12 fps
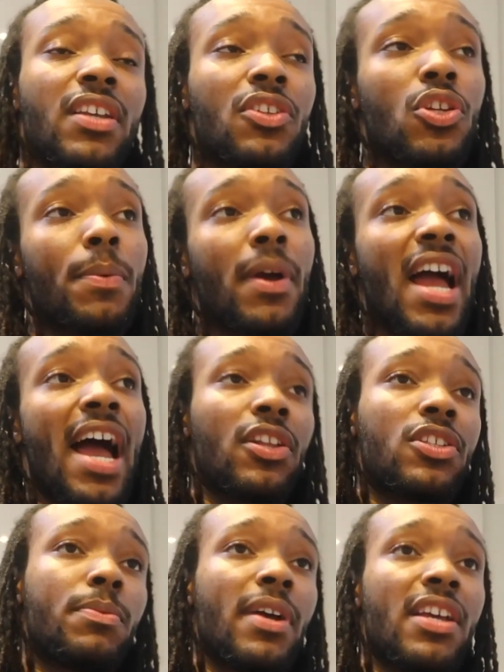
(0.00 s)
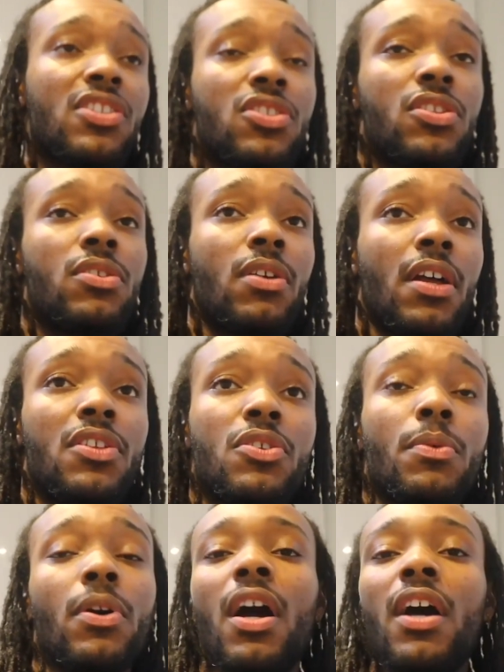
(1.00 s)
I knew about how to wear a suit. I knew
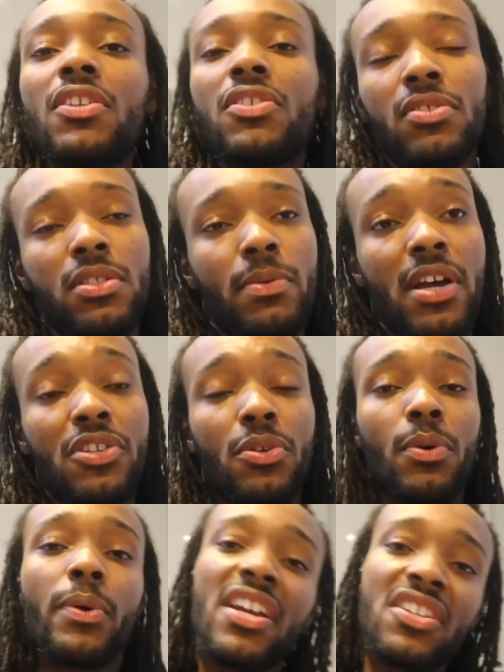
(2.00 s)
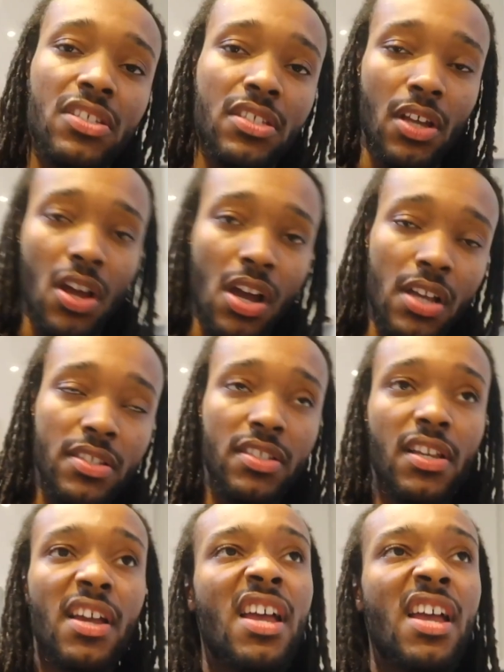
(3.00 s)
what colour suit to wear. I knew what questions to ask.